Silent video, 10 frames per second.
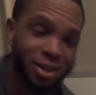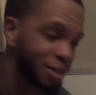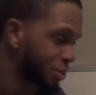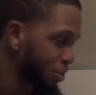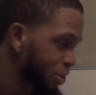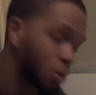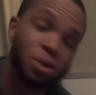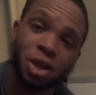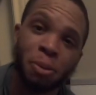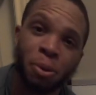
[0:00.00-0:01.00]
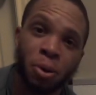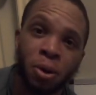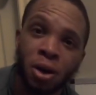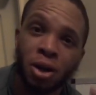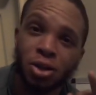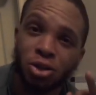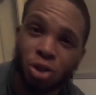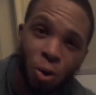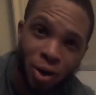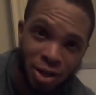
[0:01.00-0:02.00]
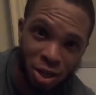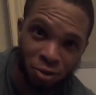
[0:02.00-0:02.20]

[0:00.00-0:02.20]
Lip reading: These are so simple, so easy